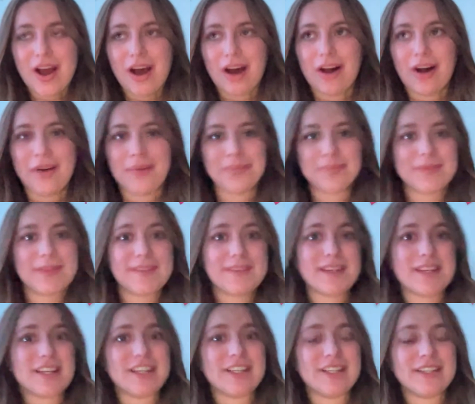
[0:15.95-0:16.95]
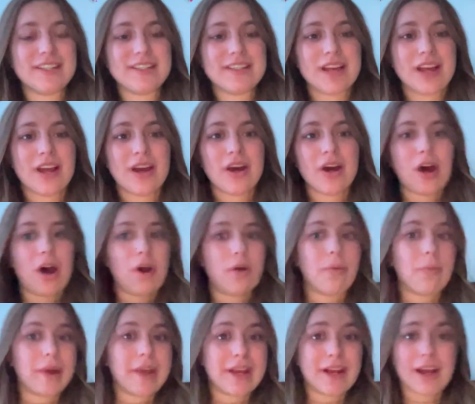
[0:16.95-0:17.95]
um, this is a
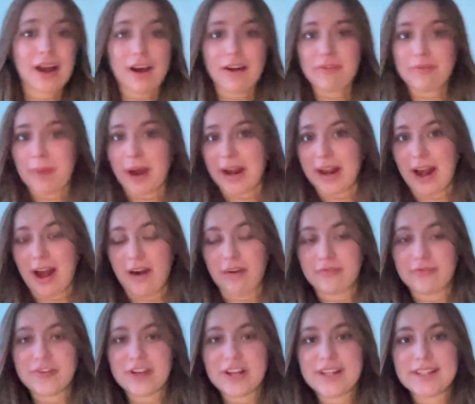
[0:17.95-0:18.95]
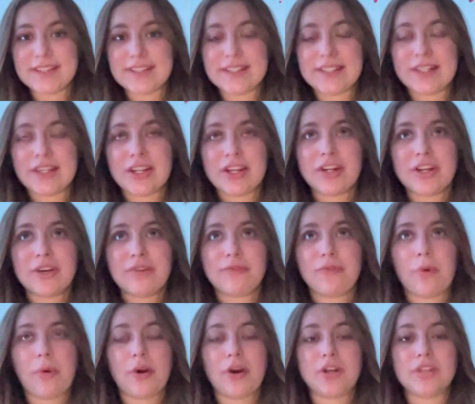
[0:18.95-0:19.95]
week of my outfits
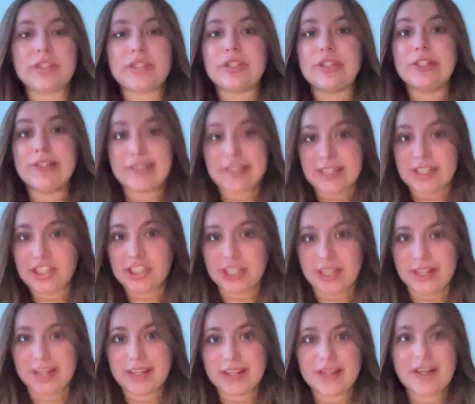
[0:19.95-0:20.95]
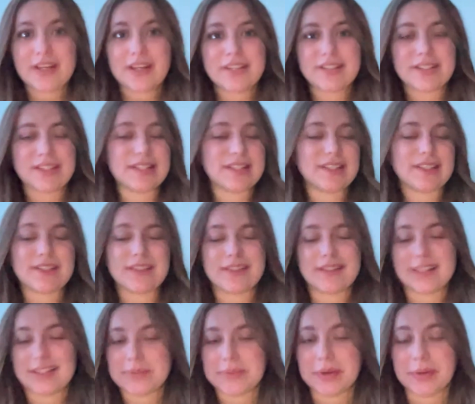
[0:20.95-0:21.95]
for student teaching, since
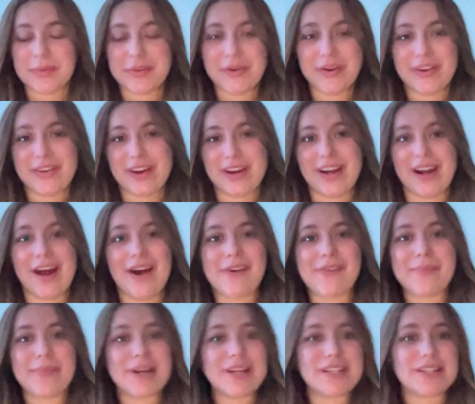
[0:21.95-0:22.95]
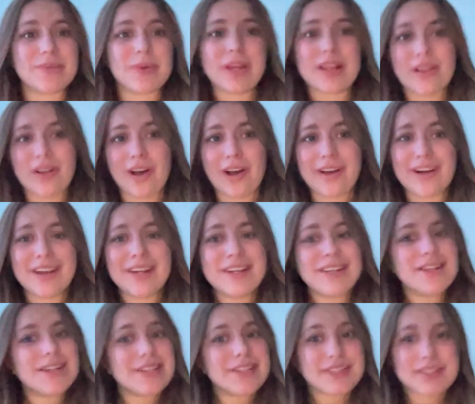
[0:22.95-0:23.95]
that's what I'm doing right now, but it's week long,
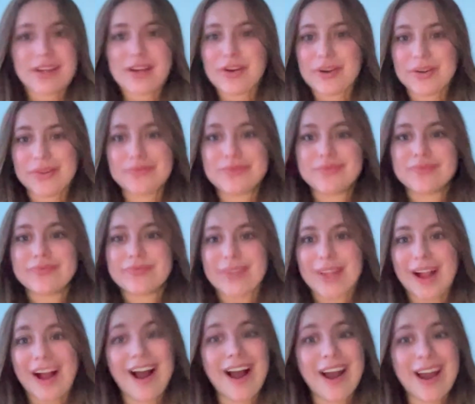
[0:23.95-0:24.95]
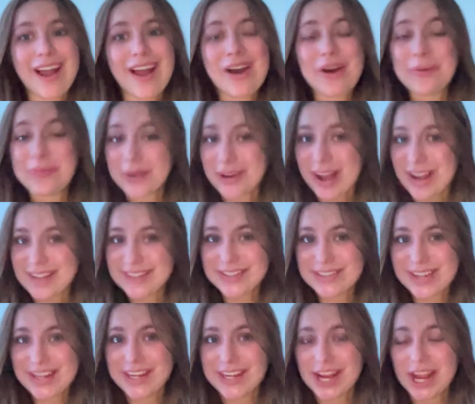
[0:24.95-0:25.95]
so I hope you guys
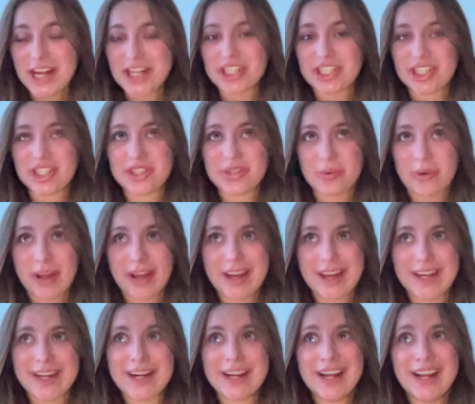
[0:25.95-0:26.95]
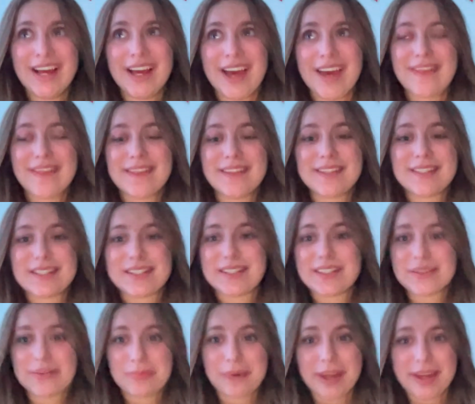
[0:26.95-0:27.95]
enjoy it. This
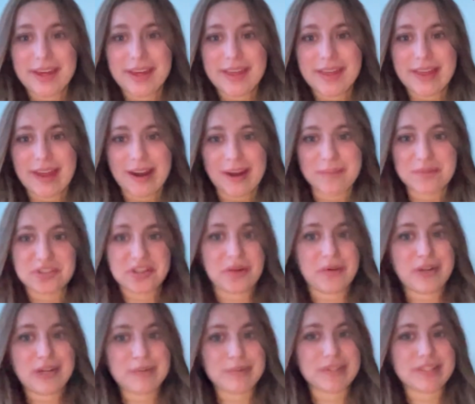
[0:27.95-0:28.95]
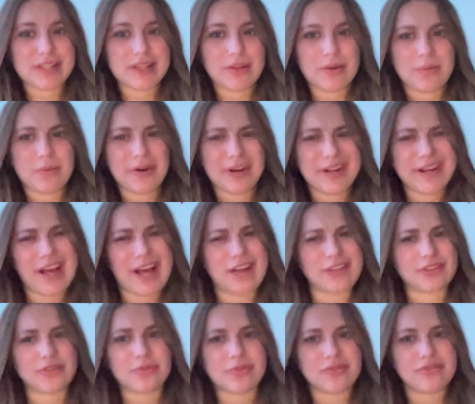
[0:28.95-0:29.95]
week that I'm showing in was a little more
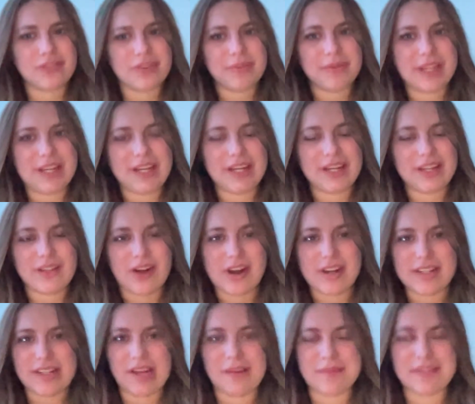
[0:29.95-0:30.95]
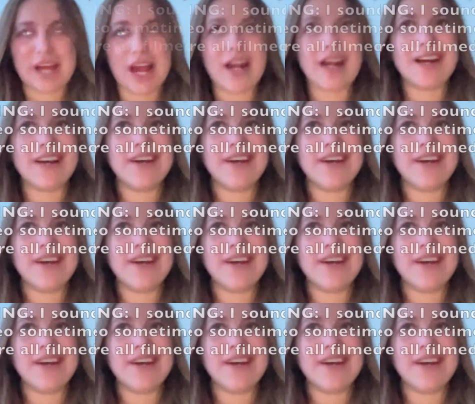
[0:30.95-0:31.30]
casual for me. A lot of times I